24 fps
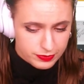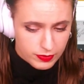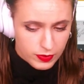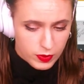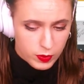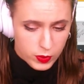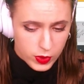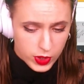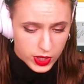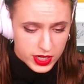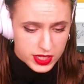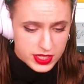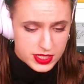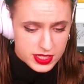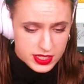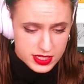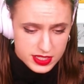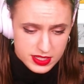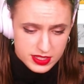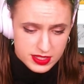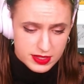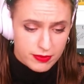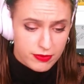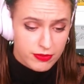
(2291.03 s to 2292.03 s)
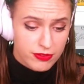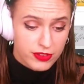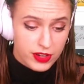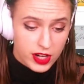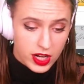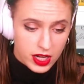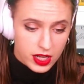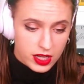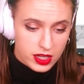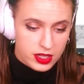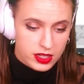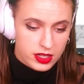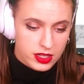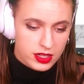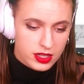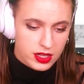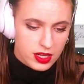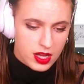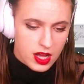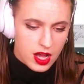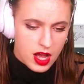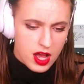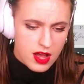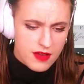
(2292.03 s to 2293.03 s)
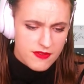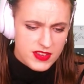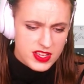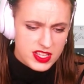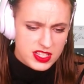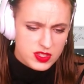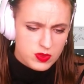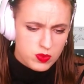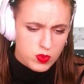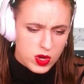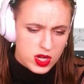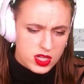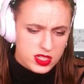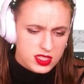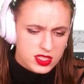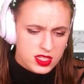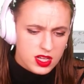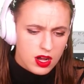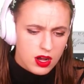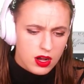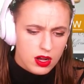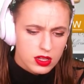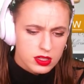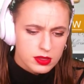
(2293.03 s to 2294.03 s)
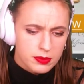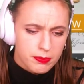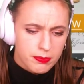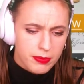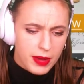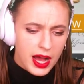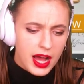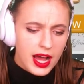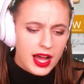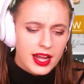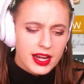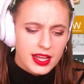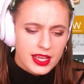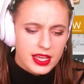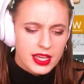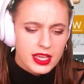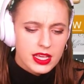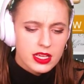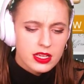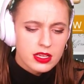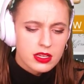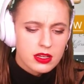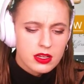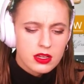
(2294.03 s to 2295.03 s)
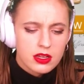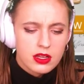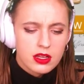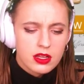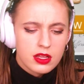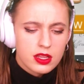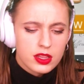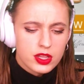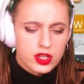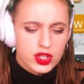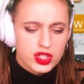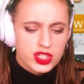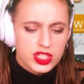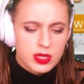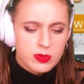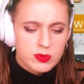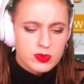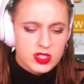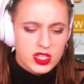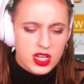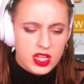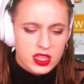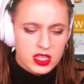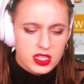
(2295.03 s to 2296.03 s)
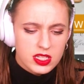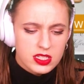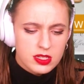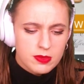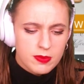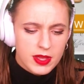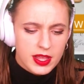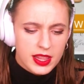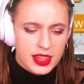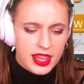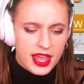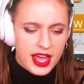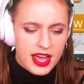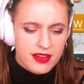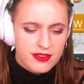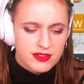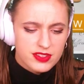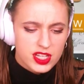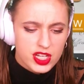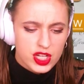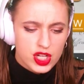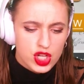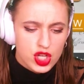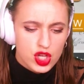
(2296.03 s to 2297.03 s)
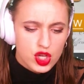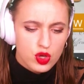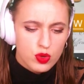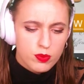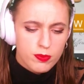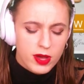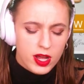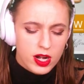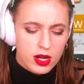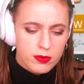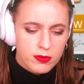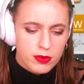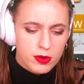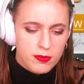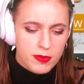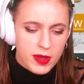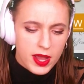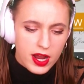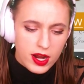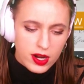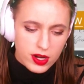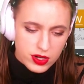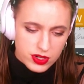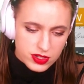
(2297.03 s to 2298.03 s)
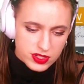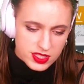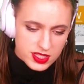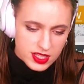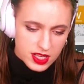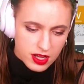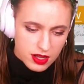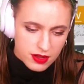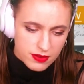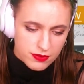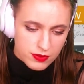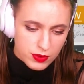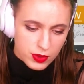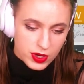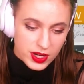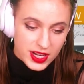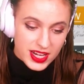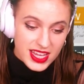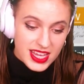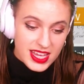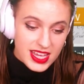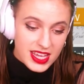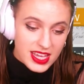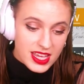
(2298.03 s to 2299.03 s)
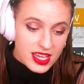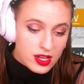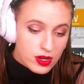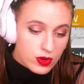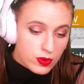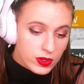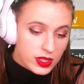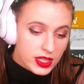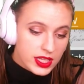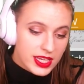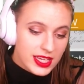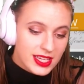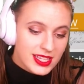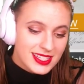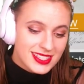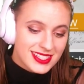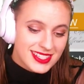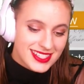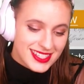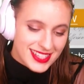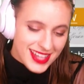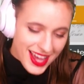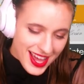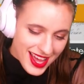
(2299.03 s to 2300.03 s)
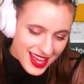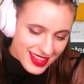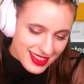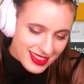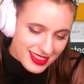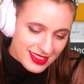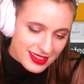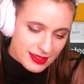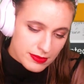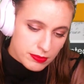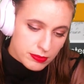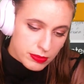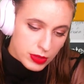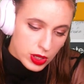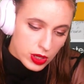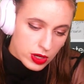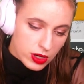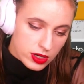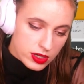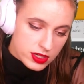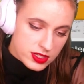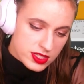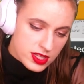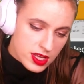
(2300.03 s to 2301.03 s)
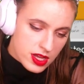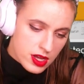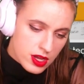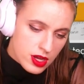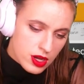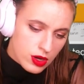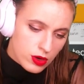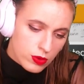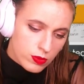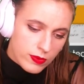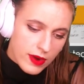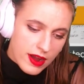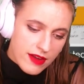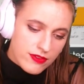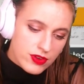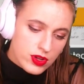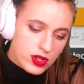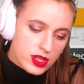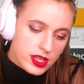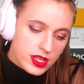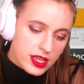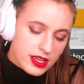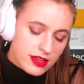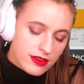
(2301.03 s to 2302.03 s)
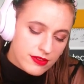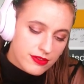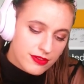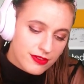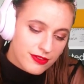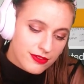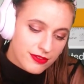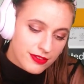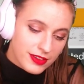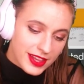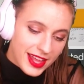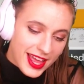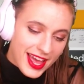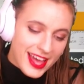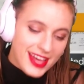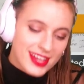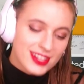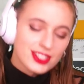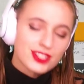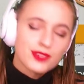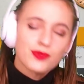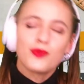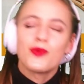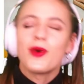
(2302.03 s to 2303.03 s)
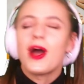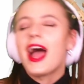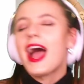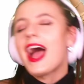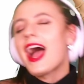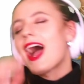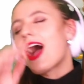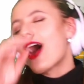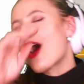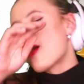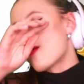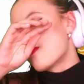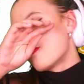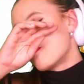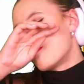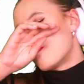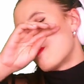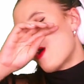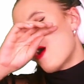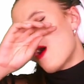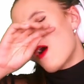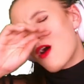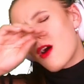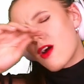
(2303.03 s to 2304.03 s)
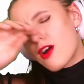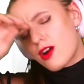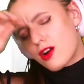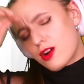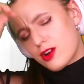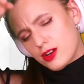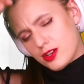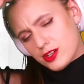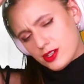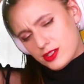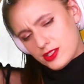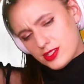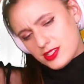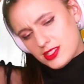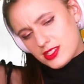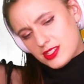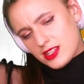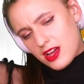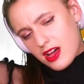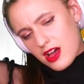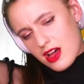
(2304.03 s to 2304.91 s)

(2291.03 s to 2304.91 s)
we're getting to some funk. Of its once called body, there seems nothing to be left, and you better prepare yourself for an equaling death. Bars. Revel in flesh. Wow, bars!